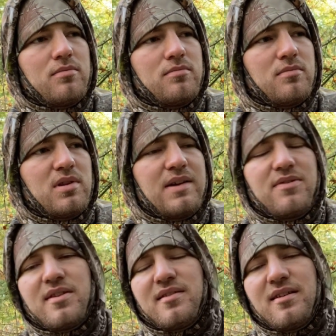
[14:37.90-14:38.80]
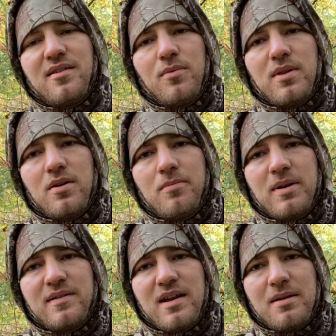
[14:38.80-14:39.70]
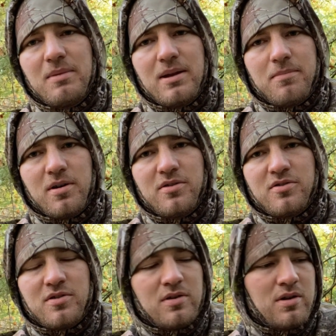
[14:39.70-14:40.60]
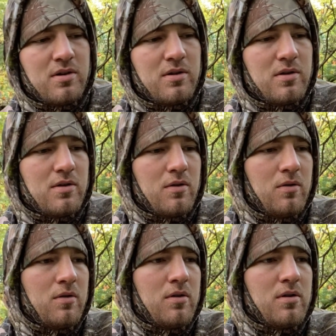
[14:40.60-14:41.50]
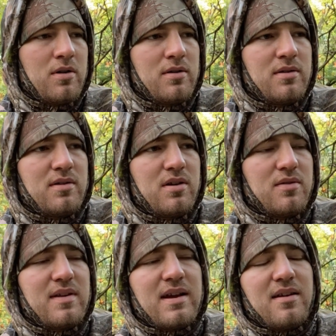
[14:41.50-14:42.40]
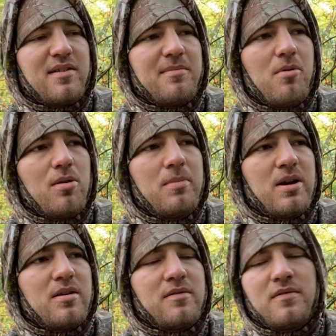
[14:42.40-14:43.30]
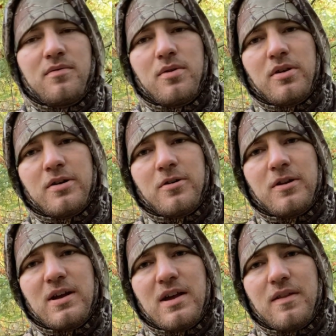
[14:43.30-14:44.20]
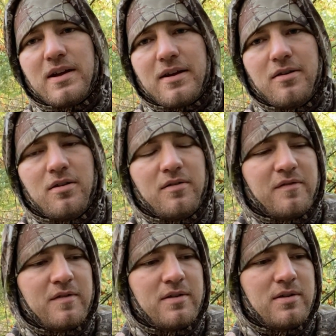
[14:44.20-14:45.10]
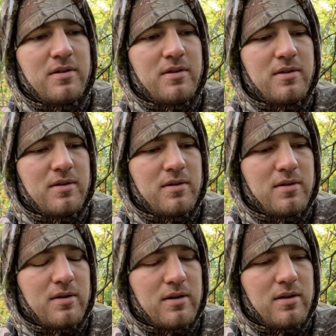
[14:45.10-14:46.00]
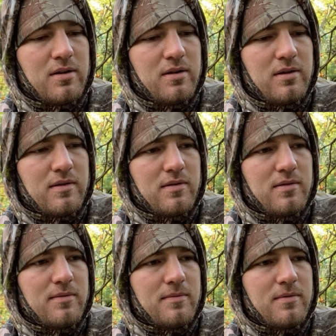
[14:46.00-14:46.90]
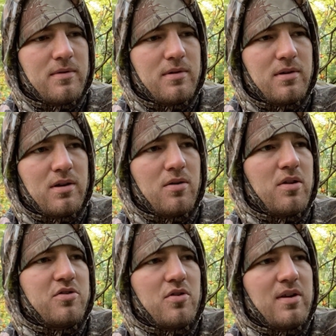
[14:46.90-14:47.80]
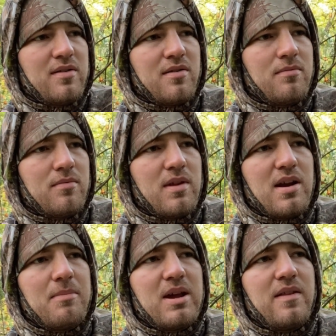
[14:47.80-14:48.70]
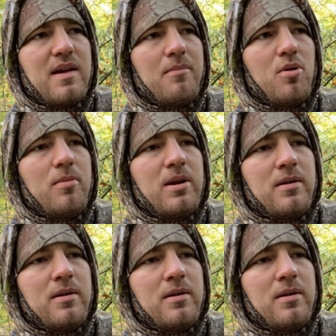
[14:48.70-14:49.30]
leaving the season without my tag being punched, or taking a small bear really early on like I could have. And the choice that I made in that moment,